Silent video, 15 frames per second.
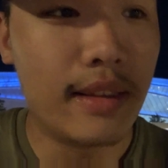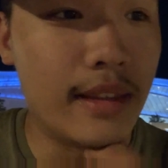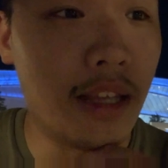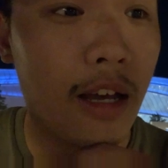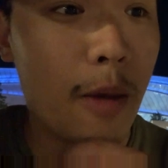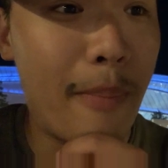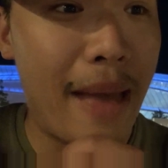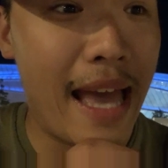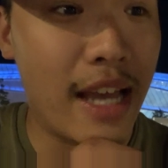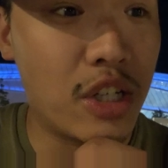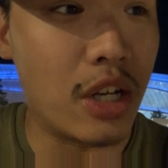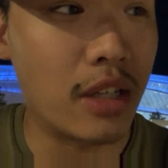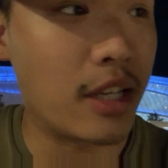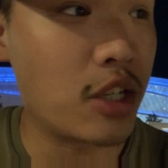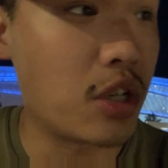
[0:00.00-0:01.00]
the bag
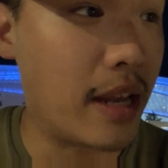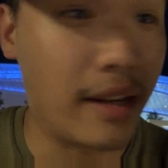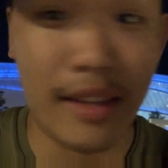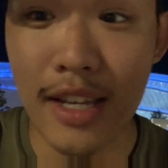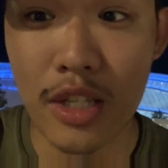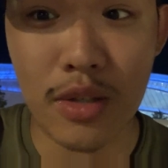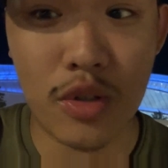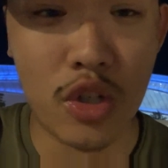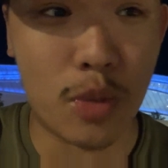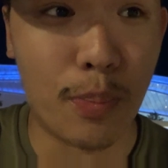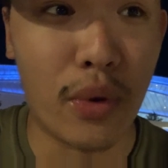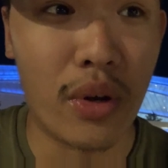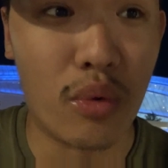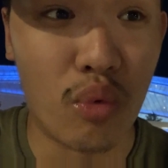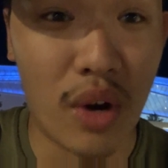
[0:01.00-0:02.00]
check, they should at least just
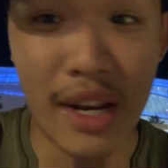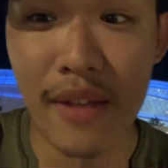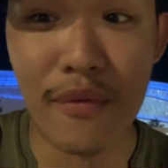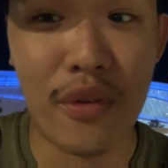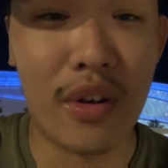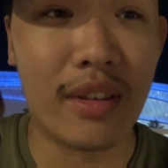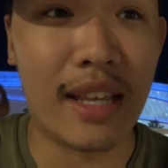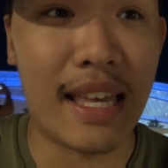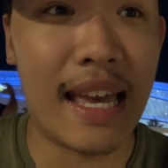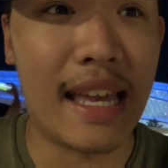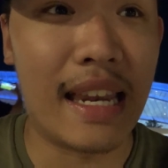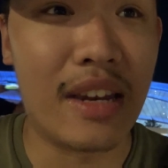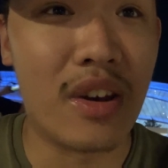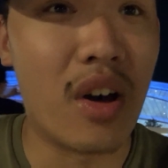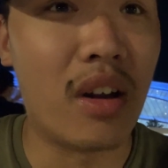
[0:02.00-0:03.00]
put it right in front of the gate
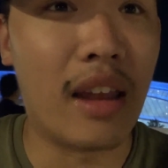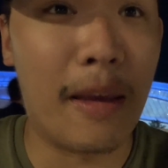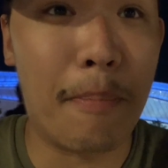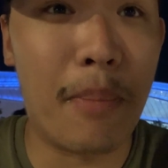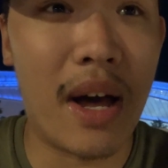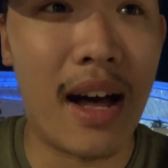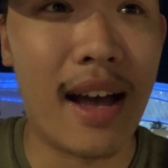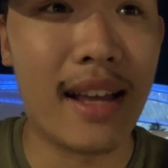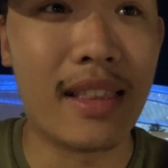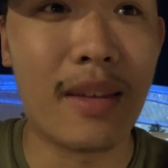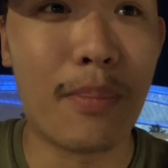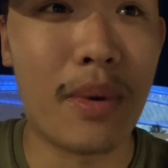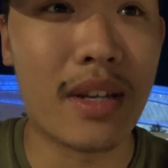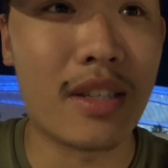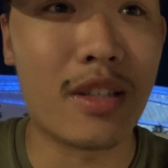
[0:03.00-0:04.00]
and not like behind
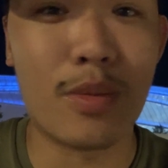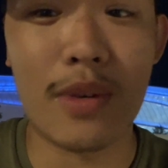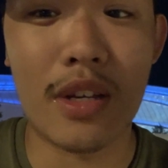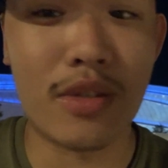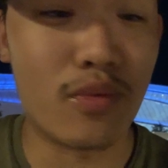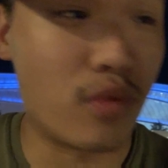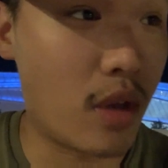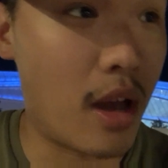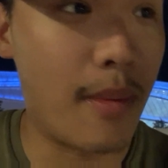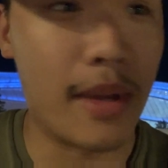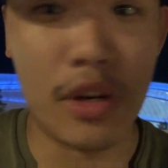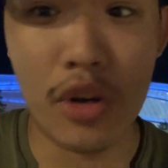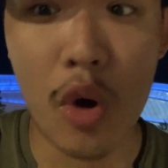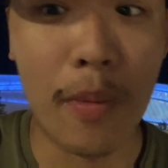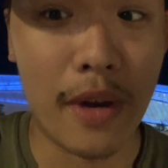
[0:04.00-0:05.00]
the buses because I mean
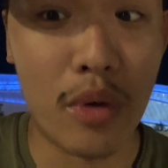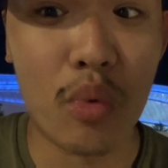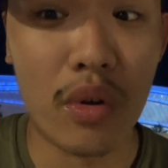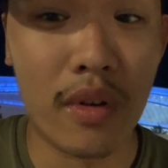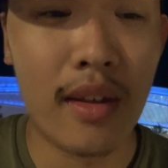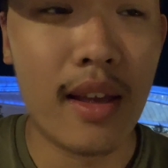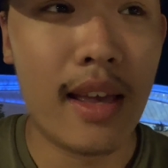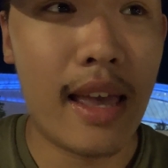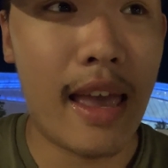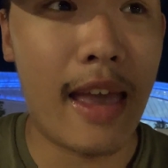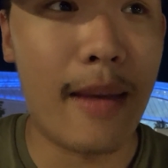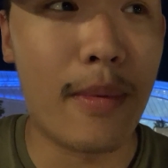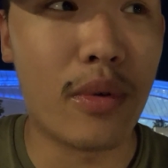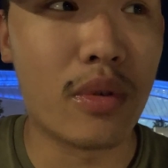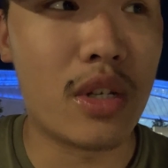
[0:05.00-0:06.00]
nobody would be
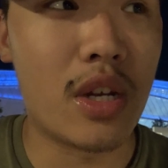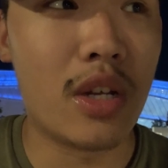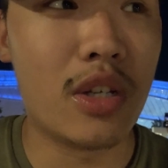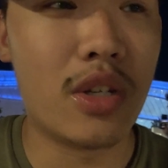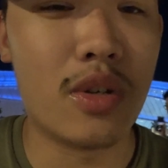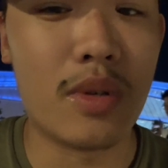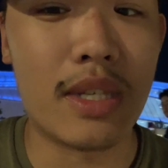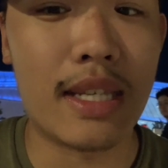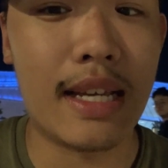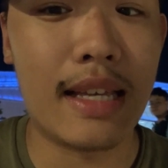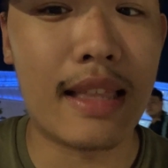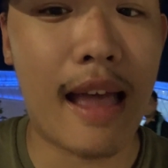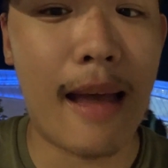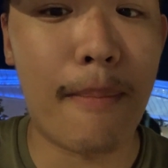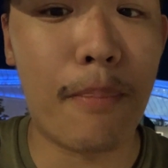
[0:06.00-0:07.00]
able to, to see
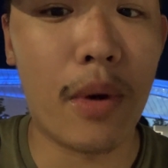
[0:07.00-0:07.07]
that.